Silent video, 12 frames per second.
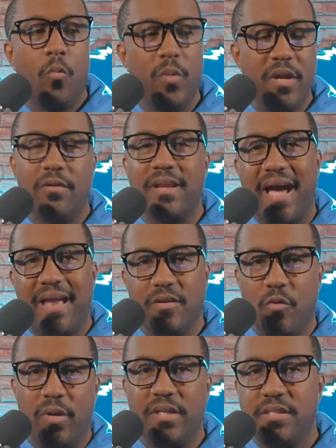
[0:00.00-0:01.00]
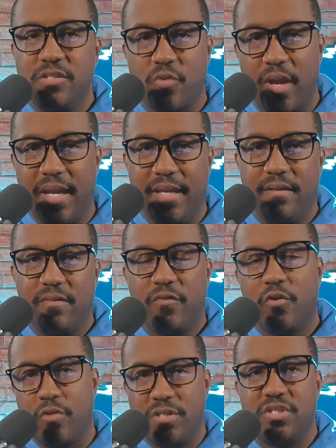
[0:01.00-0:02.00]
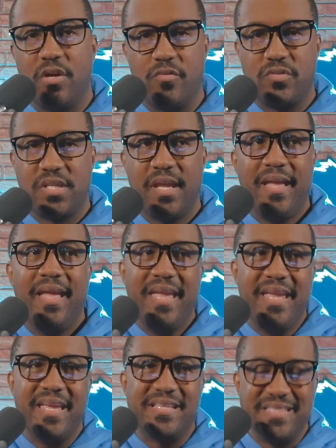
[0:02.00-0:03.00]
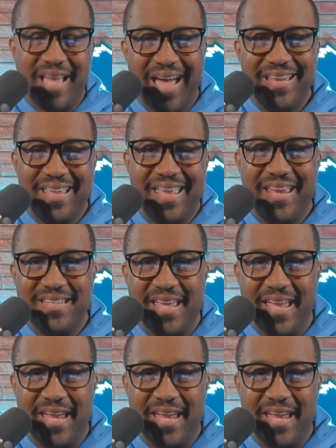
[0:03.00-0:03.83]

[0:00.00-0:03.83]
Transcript: We are not going to trade for Chris Jones. He is not a